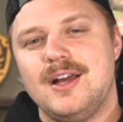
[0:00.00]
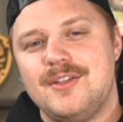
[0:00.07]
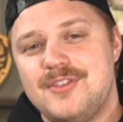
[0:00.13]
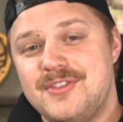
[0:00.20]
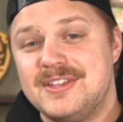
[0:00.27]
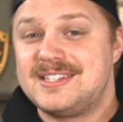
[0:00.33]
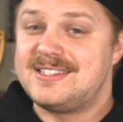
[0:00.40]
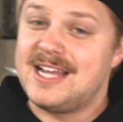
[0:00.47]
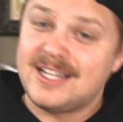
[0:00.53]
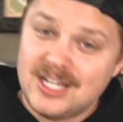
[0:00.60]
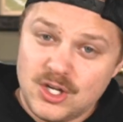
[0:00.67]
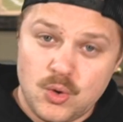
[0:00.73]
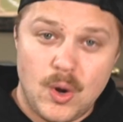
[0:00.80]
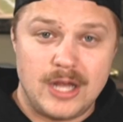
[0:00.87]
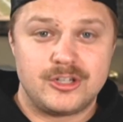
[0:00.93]
And the second
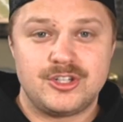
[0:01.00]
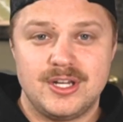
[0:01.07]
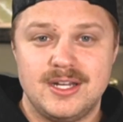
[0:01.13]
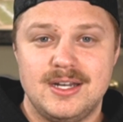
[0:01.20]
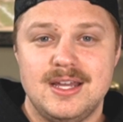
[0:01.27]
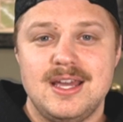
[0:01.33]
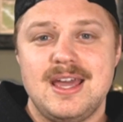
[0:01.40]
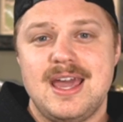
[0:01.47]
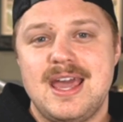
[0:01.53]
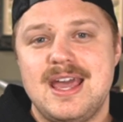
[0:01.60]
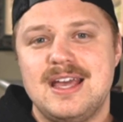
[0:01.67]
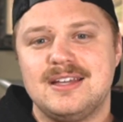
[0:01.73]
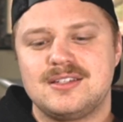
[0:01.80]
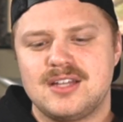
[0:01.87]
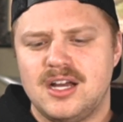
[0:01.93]
question
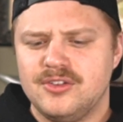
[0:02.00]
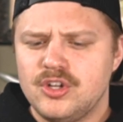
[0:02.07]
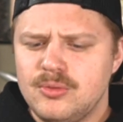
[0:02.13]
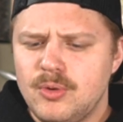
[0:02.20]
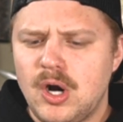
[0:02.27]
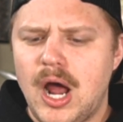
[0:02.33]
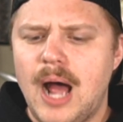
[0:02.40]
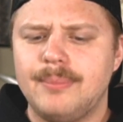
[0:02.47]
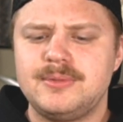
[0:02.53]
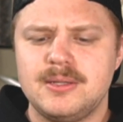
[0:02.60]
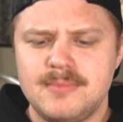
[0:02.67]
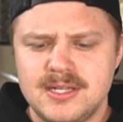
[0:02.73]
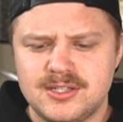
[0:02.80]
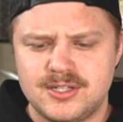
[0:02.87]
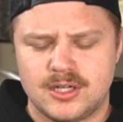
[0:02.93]
is a little more
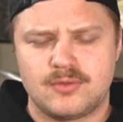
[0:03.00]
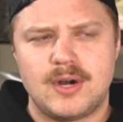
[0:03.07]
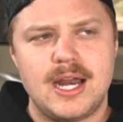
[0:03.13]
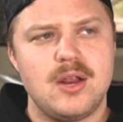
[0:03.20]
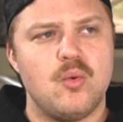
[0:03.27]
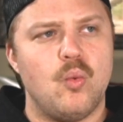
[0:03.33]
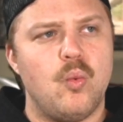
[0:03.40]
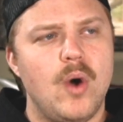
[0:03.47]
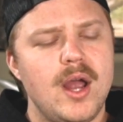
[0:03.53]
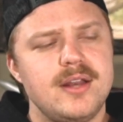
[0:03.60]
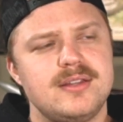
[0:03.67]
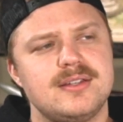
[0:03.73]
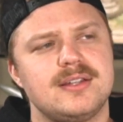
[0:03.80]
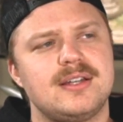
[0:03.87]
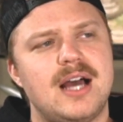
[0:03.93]
optimistic, right?
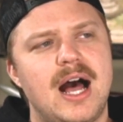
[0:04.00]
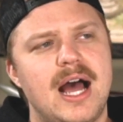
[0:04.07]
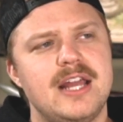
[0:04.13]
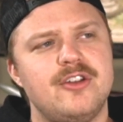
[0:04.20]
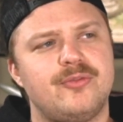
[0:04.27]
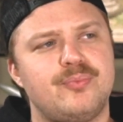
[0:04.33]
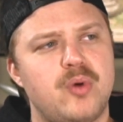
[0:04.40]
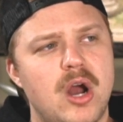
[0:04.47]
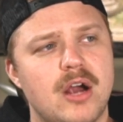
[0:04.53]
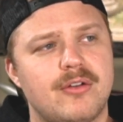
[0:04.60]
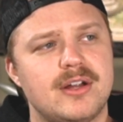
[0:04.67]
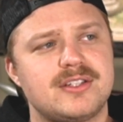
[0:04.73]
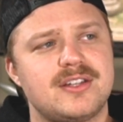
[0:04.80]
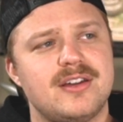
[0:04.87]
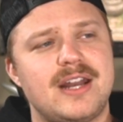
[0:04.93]
What kind of
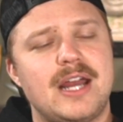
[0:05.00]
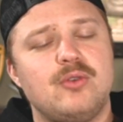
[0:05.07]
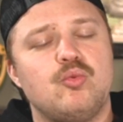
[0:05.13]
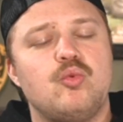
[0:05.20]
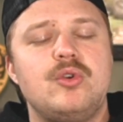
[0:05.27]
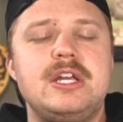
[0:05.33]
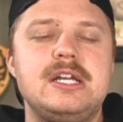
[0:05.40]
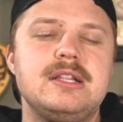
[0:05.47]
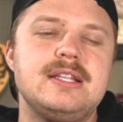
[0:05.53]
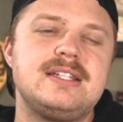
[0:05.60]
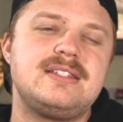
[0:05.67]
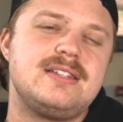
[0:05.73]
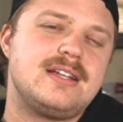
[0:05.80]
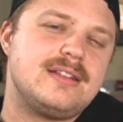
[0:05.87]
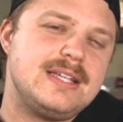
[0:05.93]
progress could I
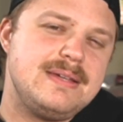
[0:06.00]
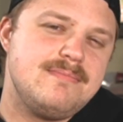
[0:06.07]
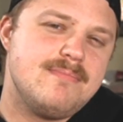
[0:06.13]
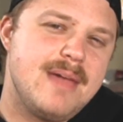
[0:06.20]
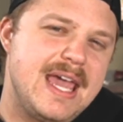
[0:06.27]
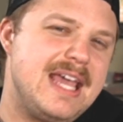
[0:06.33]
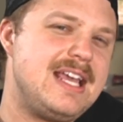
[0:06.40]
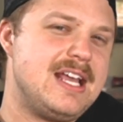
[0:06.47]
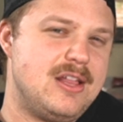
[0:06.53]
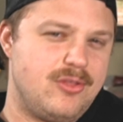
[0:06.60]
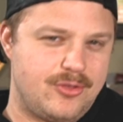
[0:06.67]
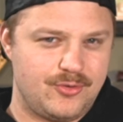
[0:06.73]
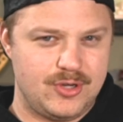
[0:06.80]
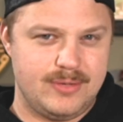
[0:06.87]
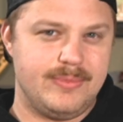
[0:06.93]
realistically make in
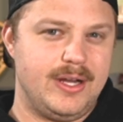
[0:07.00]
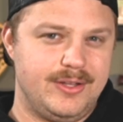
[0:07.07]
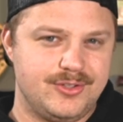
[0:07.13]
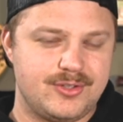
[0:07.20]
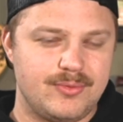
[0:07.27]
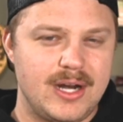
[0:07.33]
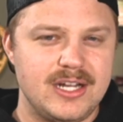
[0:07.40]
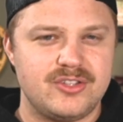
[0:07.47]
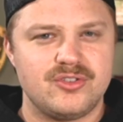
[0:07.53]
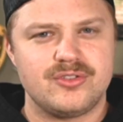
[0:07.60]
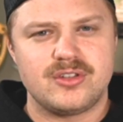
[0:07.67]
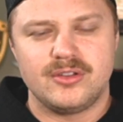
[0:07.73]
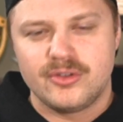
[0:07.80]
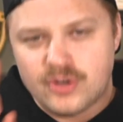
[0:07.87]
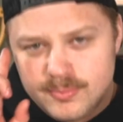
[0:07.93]
3 months, right? So it's
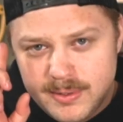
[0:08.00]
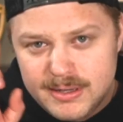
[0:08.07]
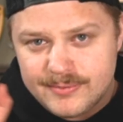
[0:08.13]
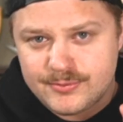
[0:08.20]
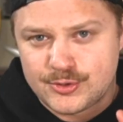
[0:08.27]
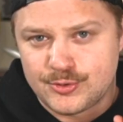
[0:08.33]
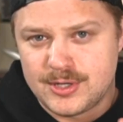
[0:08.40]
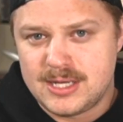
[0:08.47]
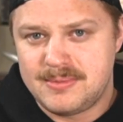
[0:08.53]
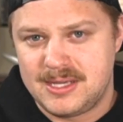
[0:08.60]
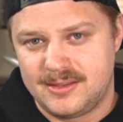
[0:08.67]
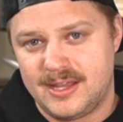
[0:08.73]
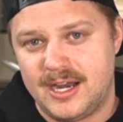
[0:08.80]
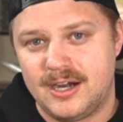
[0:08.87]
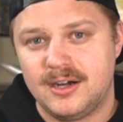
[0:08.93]
a little bit of
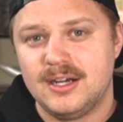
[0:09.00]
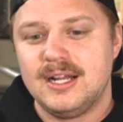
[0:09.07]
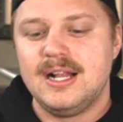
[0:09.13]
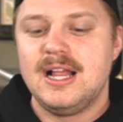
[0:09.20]
dreaming there.